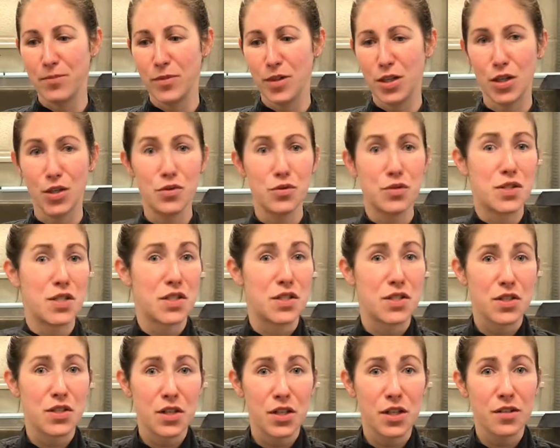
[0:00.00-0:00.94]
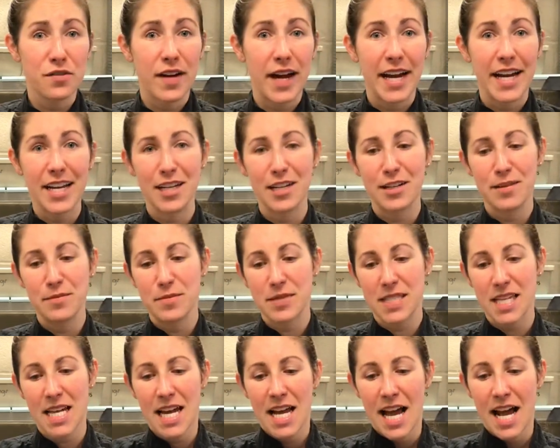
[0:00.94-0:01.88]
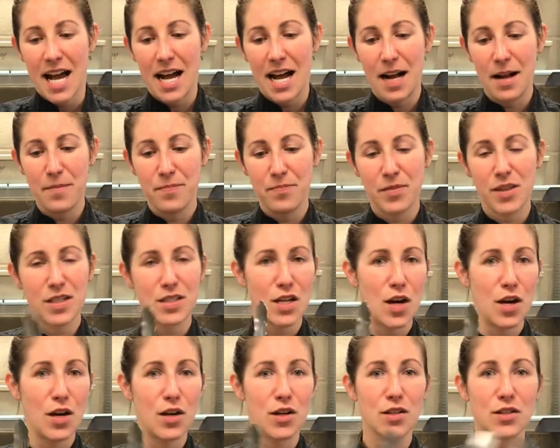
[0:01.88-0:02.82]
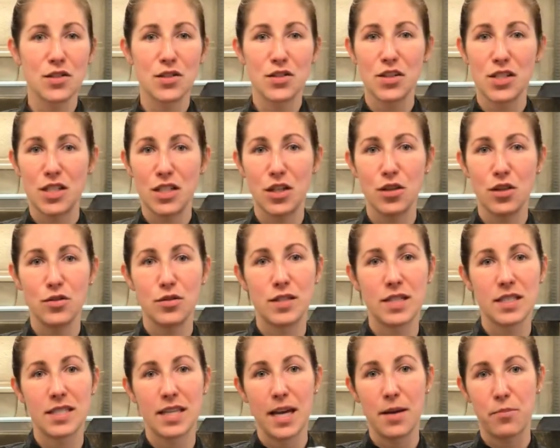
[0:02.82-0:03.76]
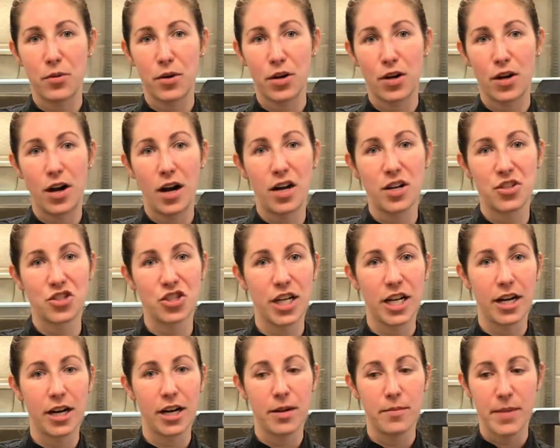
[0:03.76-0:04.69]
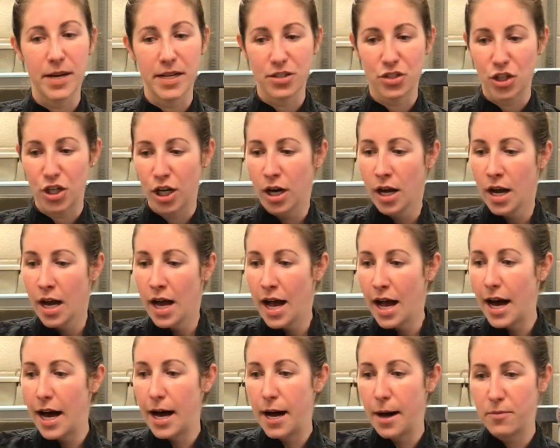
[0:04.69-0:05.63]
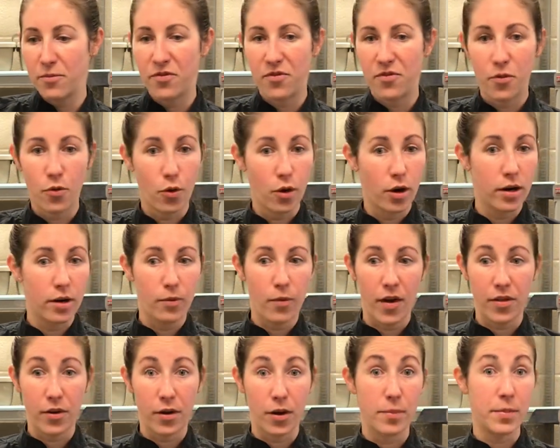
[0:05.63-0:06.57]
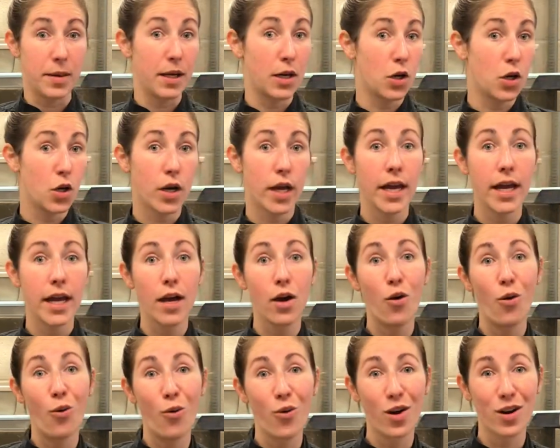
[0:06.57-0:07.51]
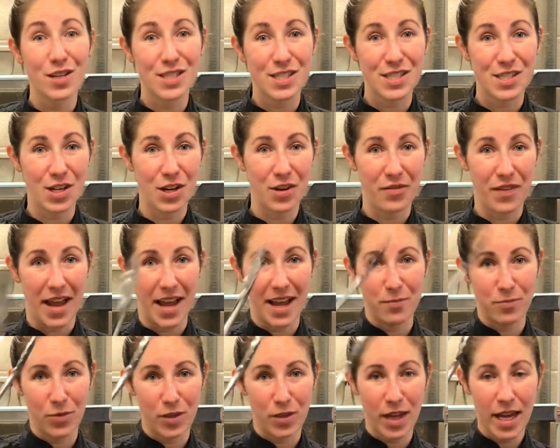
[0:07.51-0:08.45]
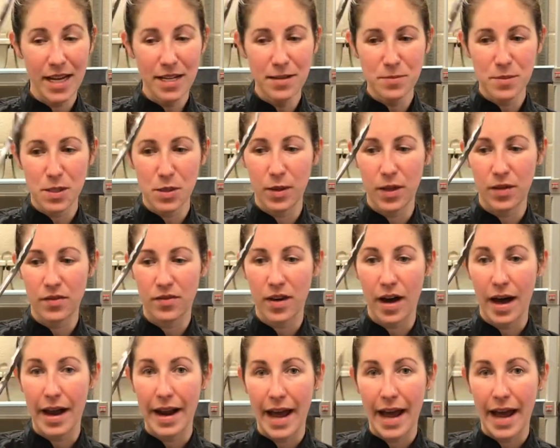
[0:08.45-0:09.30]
used to serve items. The tongs are just used as a precautionary measure for whether it be cooking or serving. Okay, so we've got